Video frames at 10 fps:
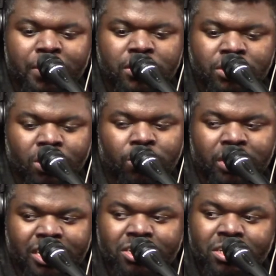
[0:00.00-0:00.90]
a soda
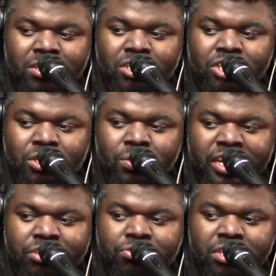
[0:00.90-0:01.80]
and she looks too
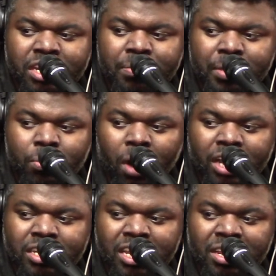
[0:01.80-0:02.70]
interested in me
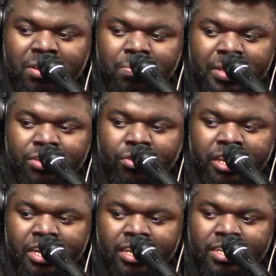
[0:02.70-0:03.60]
watch, eh, me
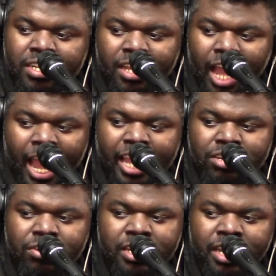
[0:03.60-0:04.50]
drinking it, I
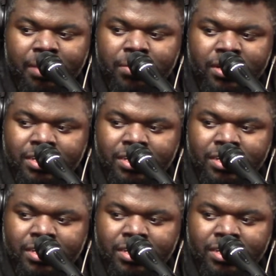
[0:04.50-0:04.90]
ain't drinking that mug.